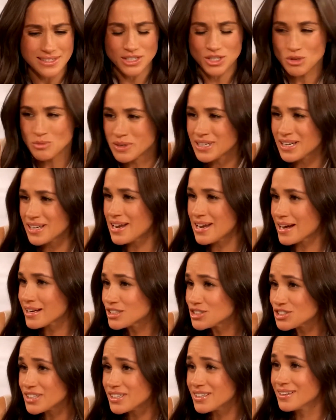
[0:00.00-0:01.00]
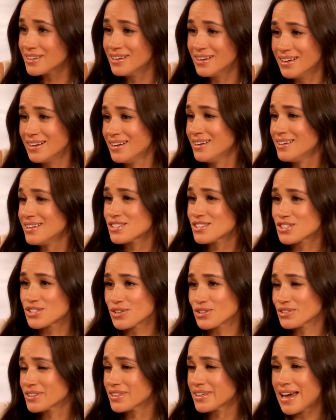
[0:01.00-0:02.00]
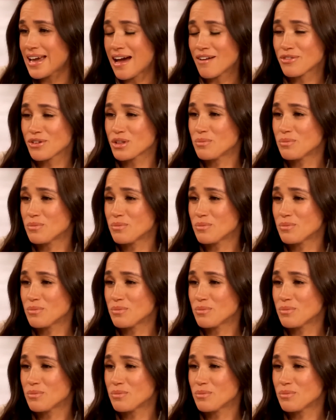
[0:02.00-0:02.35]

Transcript: they stayed silent. And that silence,